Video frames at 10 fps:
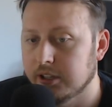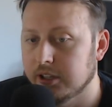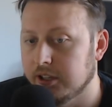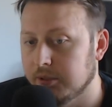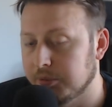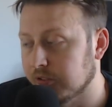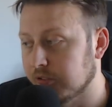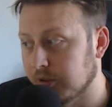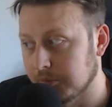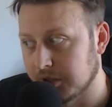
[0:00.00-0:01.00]
uh, because
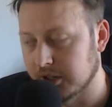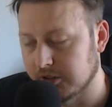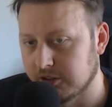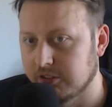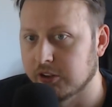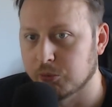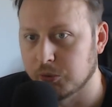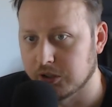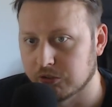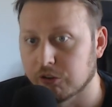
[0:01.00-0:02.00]
I, my next six
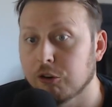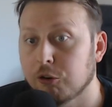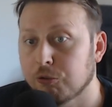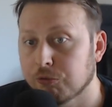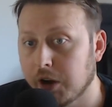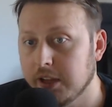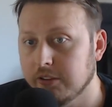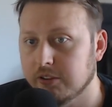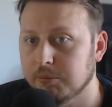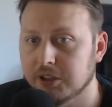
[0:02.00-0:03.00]
weeks are
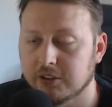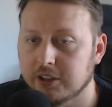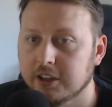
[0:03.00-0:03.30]
crazy busy